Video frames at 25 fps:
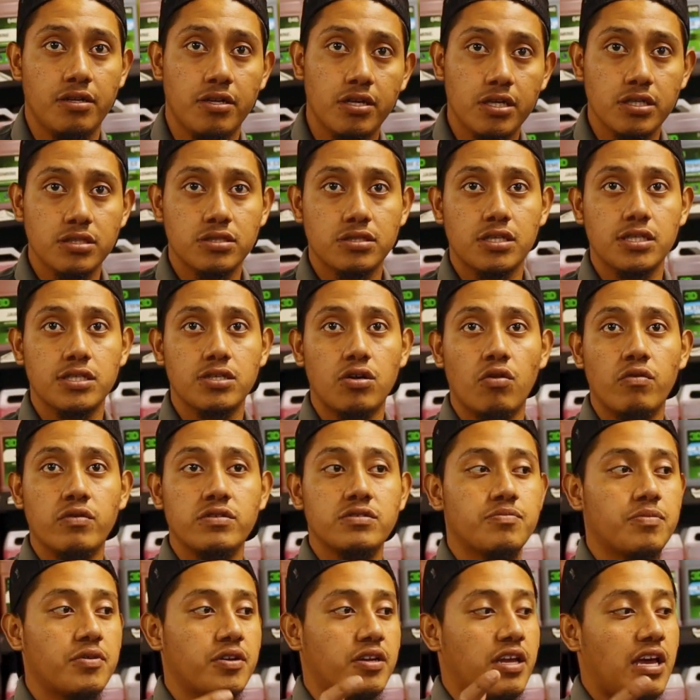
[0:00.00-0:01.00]
You guys can
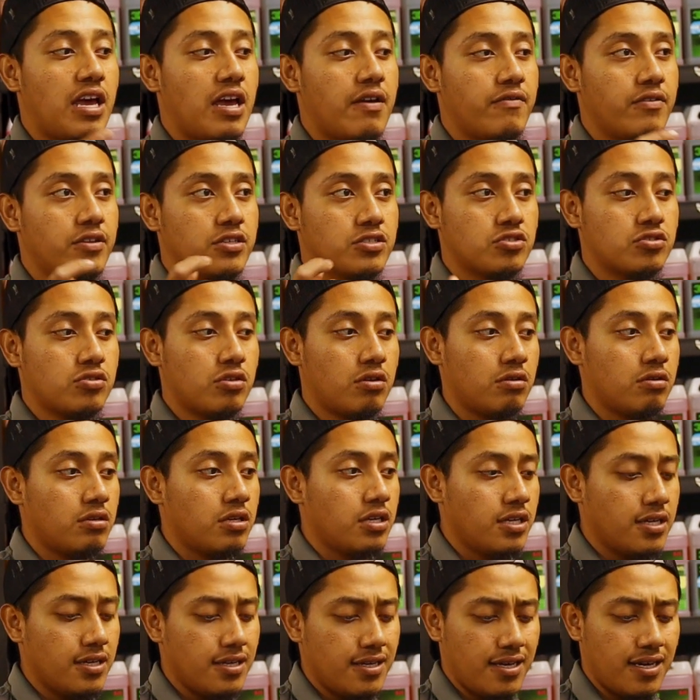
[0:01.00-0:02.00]
always put it heavy and strong.
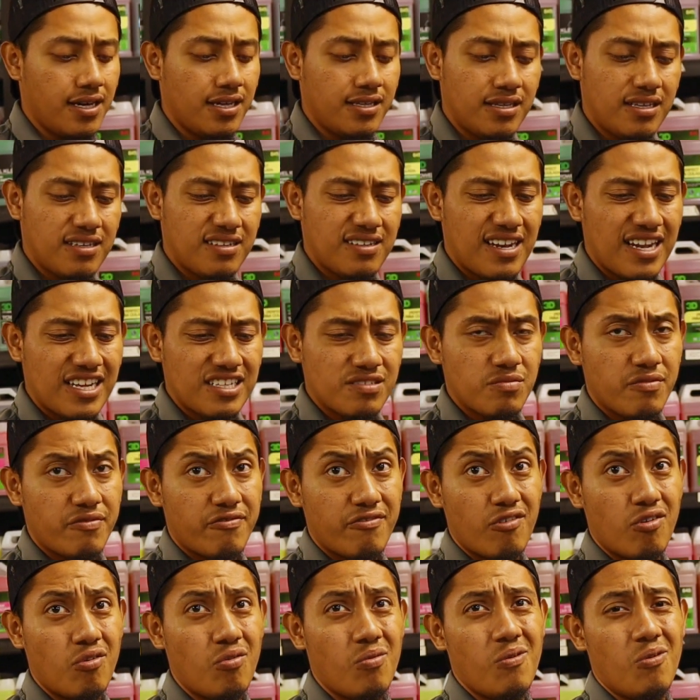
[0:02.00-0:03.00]
And this lasts me
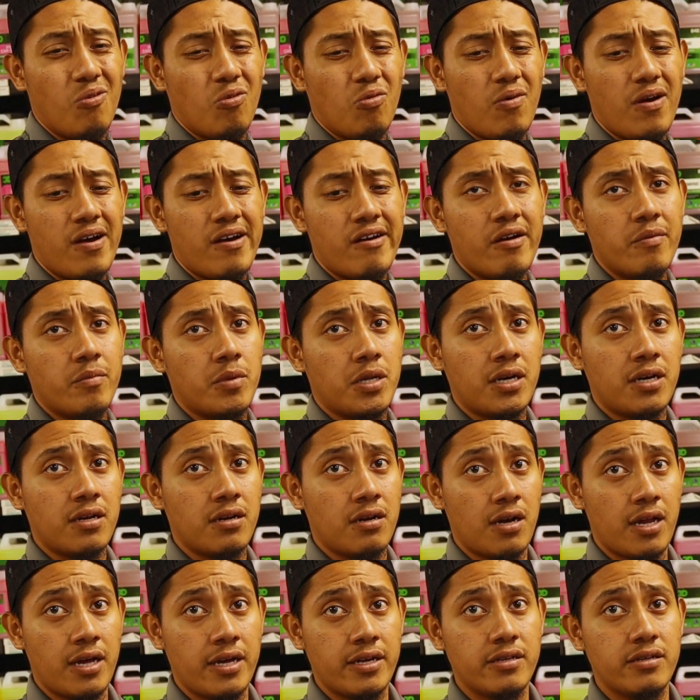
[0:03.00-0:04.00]
for over a while, I'm not
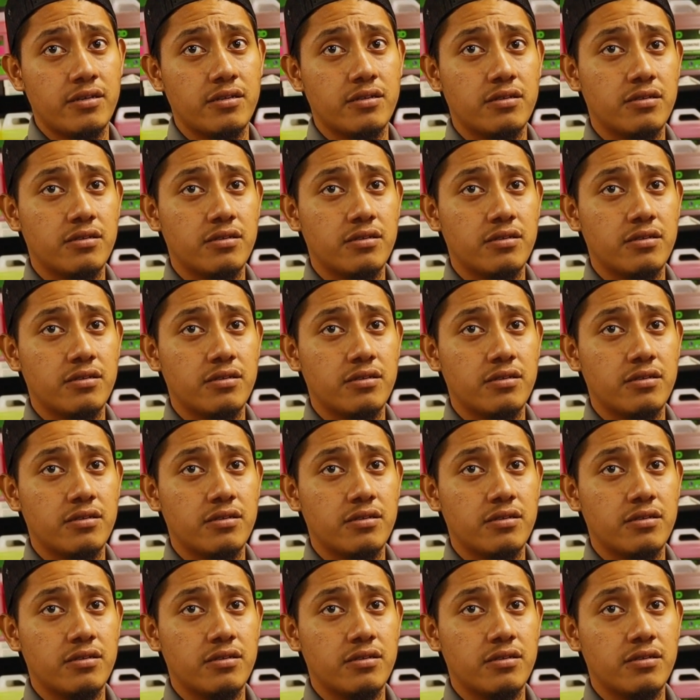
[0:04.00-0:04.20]
gonna lie.